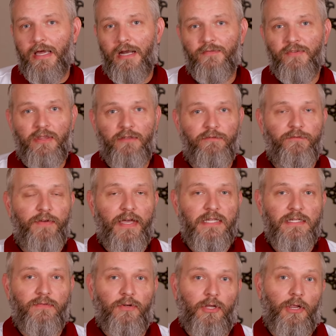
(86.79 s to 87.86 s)
kind of in the
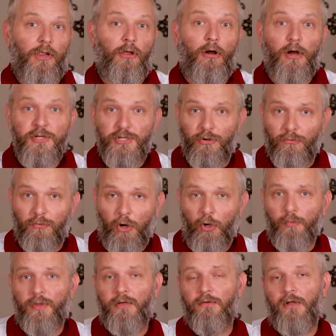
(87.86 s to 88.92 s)
face of a larger
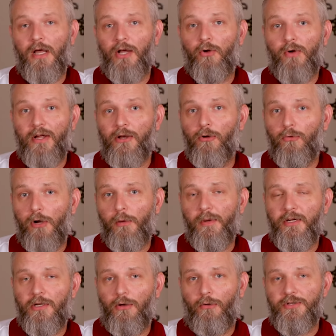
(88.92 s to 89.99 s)
Roman,
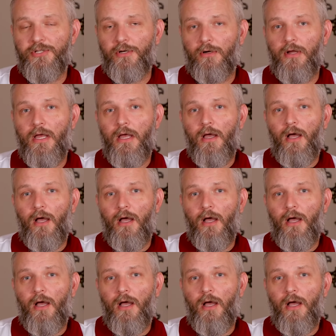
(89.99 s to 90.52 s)
Greco-Roman culture.